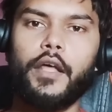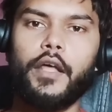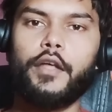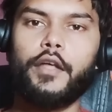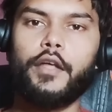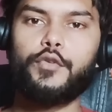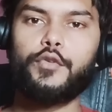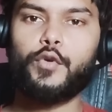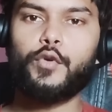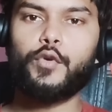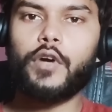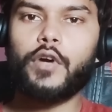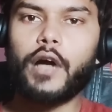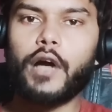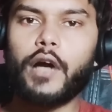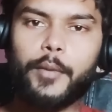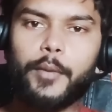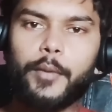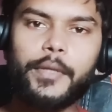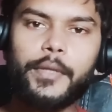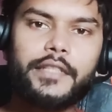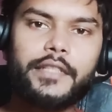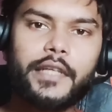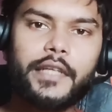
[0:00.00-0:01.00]
So
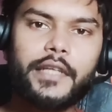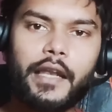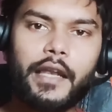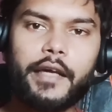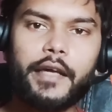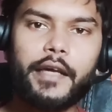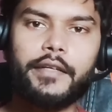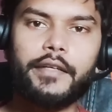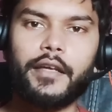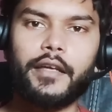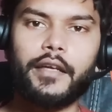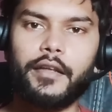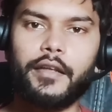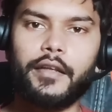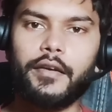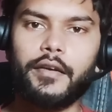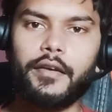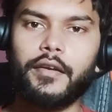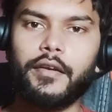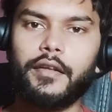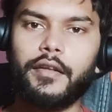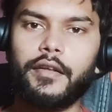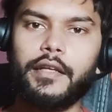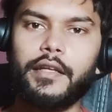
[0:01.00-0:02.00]
garbage collector
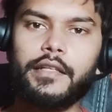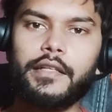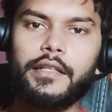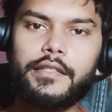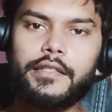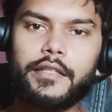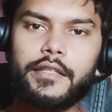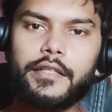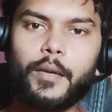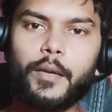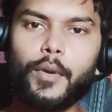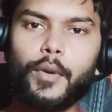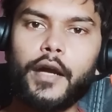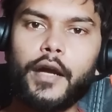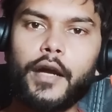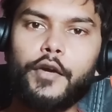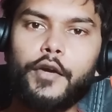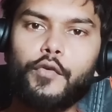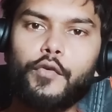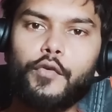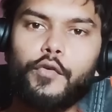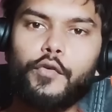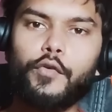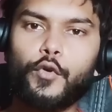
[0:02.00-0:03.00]
is some kind
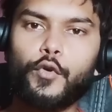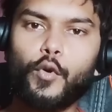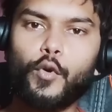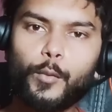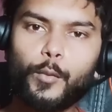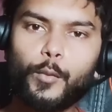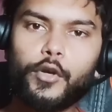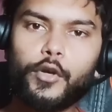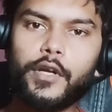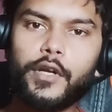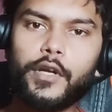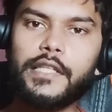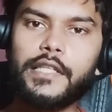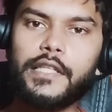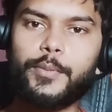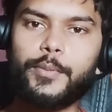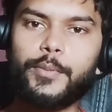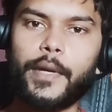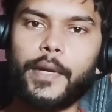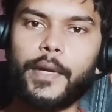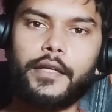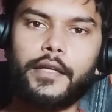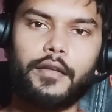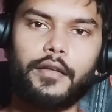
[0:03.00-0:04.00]
of robot
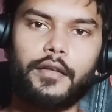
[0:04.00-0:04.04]
inspector.